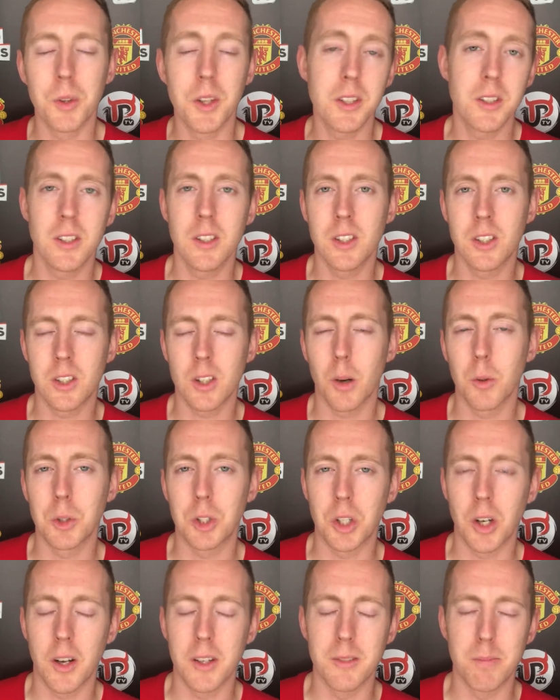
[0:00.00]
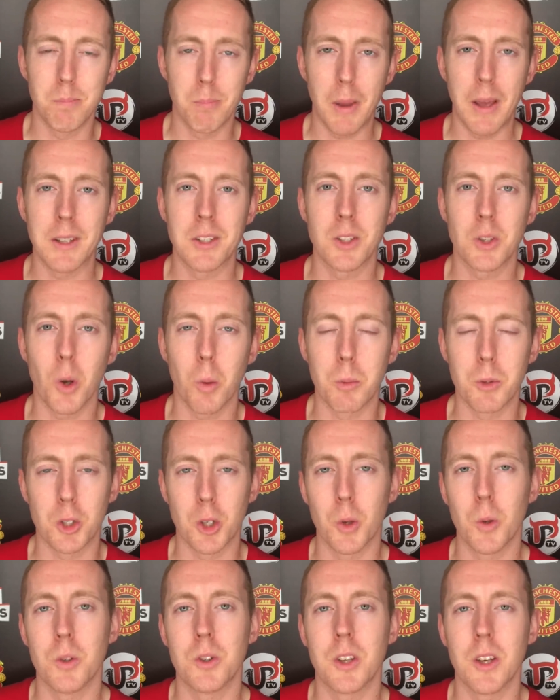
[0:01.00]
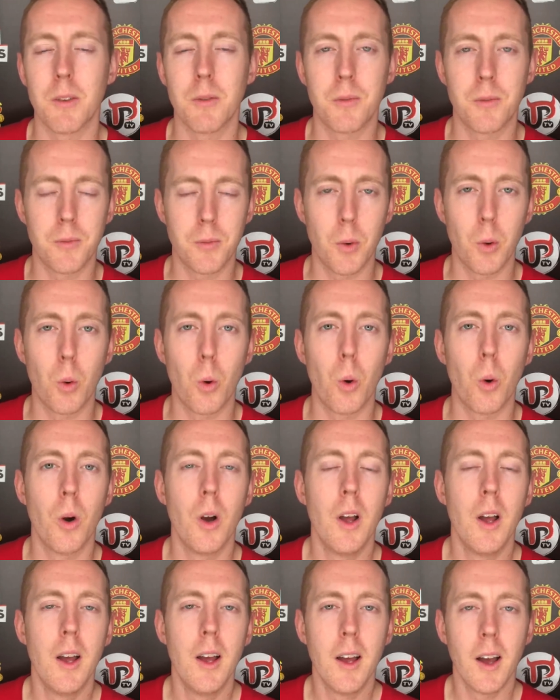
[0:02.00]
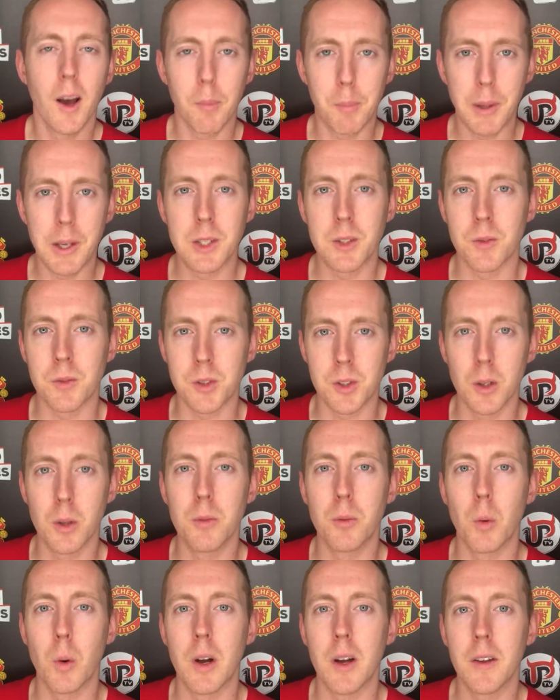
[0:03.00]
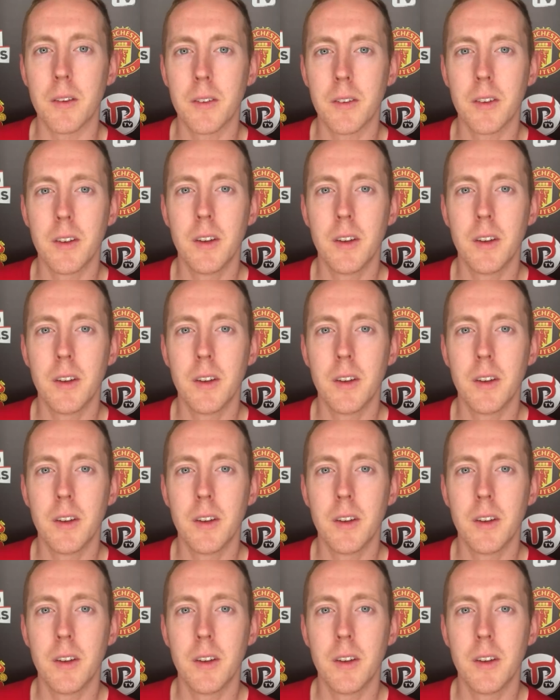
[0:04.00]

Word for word: This is Solskjaer's best opportunity for a piece of silverware.